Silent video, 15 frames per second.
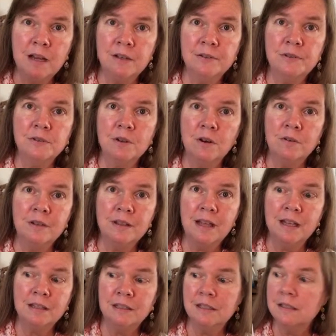House are in
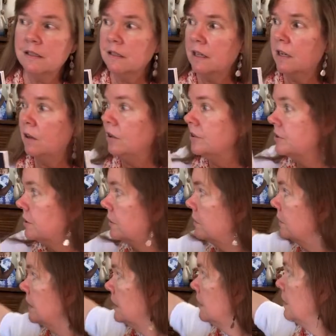that list, and also